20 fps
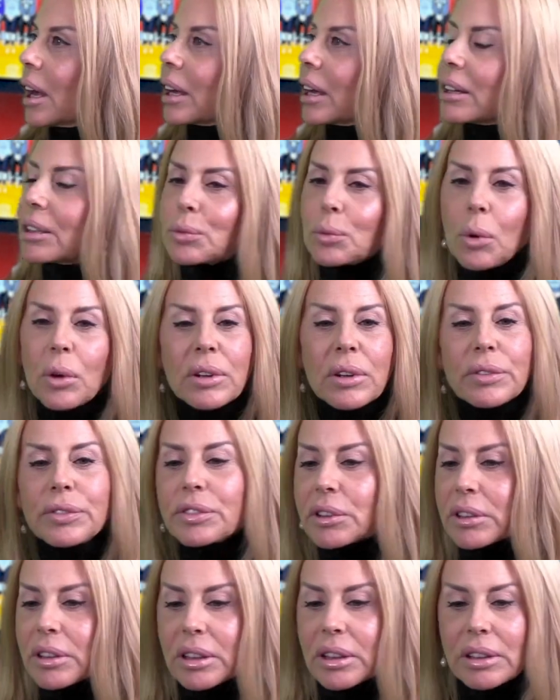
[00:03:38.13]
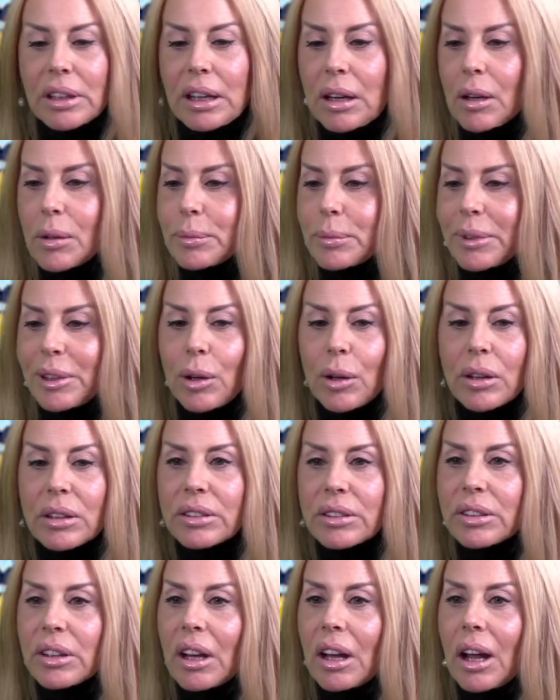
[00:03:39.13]
And it's wonderful that they come
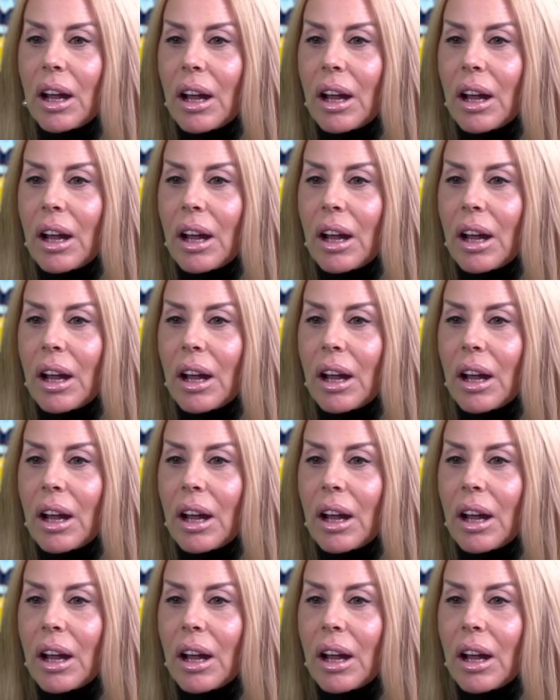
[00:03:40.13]
because